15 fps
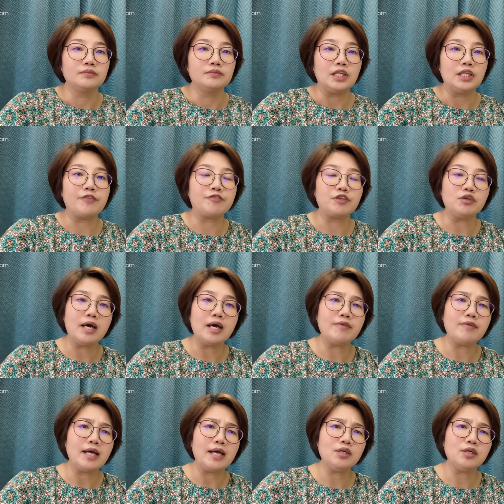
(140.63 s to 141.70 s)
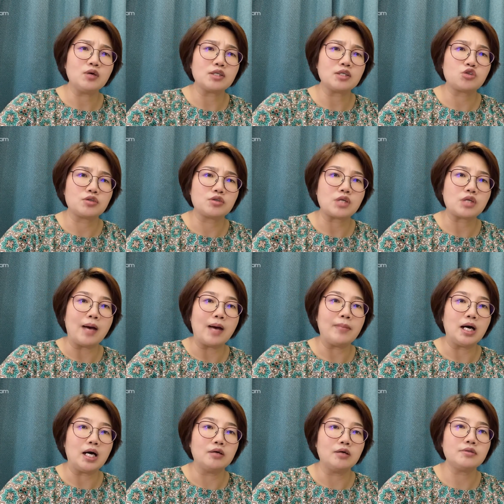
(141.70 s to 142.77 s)
If you have any questions
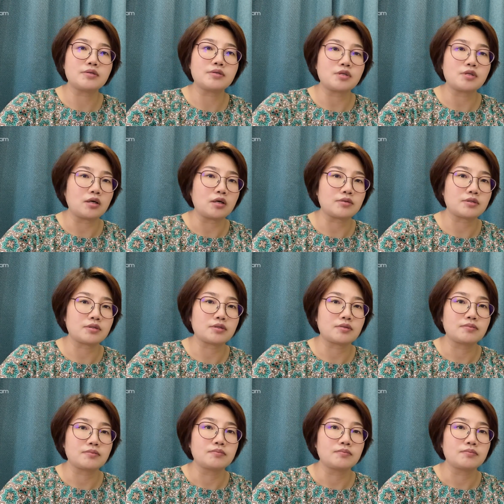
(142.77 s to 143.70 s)
about socks